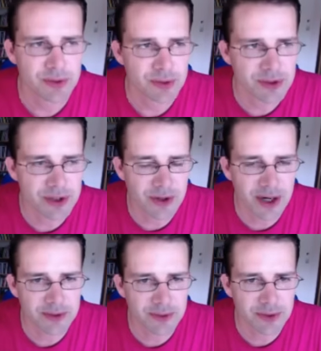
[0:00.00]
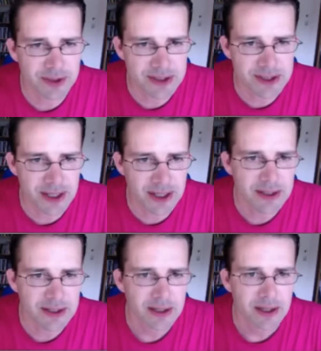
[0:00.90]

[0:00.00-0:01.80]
to try to understand